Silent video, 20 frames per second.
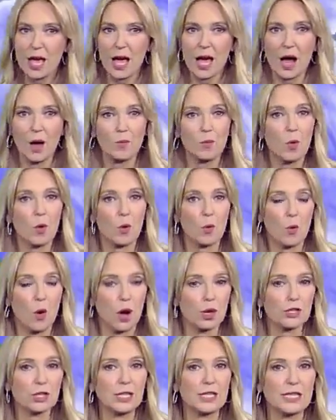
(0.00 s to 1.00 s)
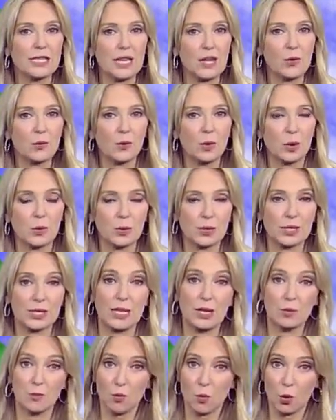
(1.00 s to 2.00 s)
uh, Port Washington, where we're
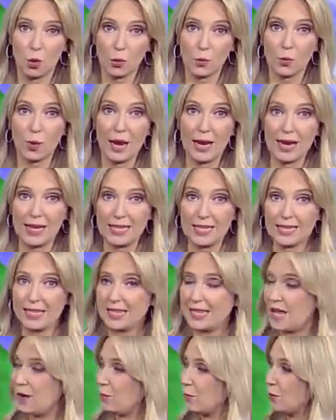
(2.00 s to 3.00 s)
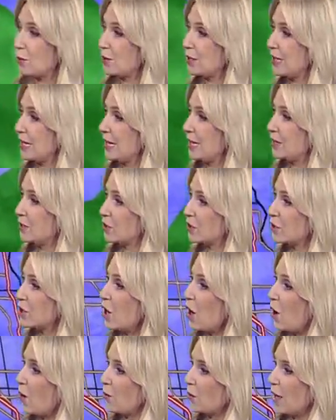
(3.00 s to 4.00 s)
seeing more rain than we're seeing
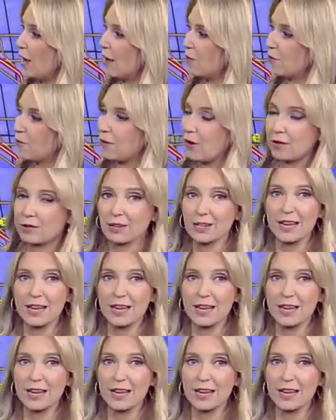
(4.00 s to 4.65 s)
snow. You had farther